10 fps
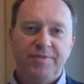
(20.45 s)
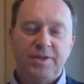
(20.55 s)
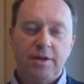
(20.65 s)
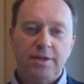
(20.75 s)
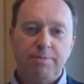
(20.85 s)

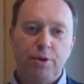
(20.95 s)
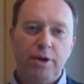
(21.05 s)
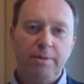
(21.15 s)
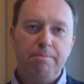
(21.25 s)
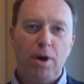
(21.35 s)
started
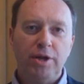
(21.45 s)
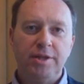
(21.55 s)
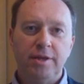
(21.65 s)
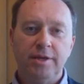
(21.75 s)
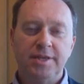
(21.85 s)
putting
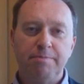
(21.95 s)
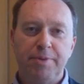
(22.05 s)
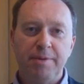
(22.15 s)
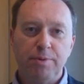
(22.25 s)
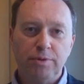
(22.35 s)
monitors in
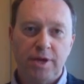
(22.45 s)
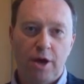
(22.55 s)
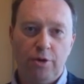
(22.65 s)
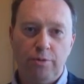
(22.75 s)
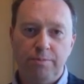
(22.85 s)
people's
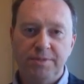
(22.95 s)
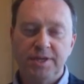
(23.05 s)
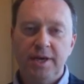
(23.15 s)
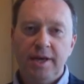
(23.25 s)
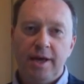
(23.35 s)

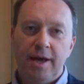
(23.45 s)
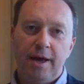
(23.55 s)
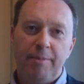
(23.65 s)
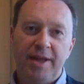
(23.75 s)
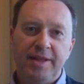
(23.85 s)
homes,
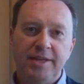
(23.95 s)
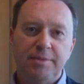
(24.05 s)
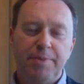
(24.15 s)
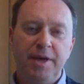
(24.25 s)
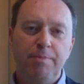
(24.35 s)
and these are
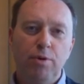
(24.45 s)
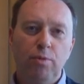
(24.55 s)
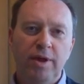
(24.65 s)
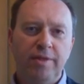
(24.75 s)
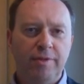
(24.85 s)
people
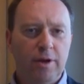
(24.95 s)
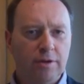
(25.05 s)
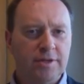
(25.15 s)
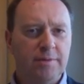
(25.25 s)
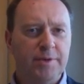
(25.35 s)
with
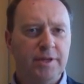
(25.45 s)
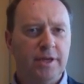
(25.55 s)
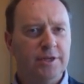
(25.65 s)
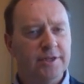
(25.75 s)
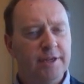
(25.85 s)
long-term
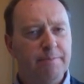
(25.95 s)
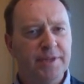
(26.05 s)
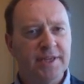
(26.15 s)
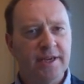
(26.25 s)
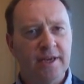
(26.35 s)
conditions, and in
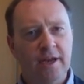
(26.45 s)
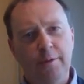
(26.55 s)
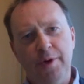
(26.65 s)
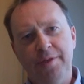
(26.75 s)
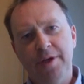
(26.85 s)
particular
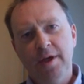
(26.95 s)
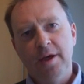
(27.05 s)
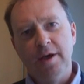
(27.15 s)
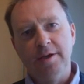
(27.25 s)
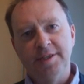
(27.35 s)
with
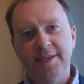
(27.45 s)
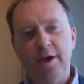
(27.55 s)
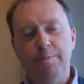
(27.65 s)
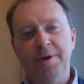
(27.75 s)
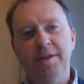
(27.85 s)

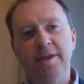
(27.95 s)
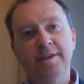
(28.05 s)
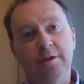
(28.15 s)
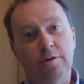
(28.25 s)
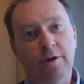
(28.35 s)
COPD,
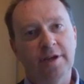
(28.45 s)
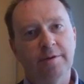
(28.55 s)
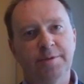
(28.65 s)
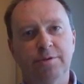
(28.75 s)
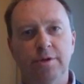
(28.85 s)
so chronic
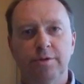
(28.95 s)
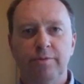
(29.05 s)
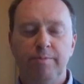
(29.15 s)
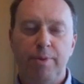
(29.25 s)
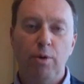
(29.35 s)

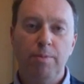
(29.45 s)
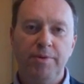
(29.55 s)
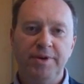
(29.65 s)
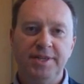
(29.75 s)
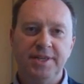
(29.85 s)
obstructive
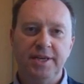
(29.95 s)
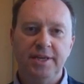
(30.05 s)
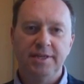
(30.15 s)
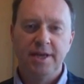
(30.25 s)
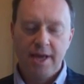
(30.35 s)
pulmonary
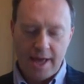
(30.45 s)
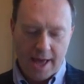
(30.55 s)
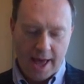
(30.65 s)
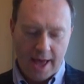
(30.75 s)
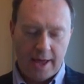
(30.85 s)
disease,
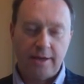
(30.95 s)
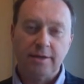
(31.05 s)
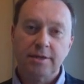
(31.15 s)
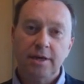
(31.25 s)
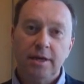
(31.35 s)

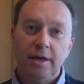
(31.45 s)
and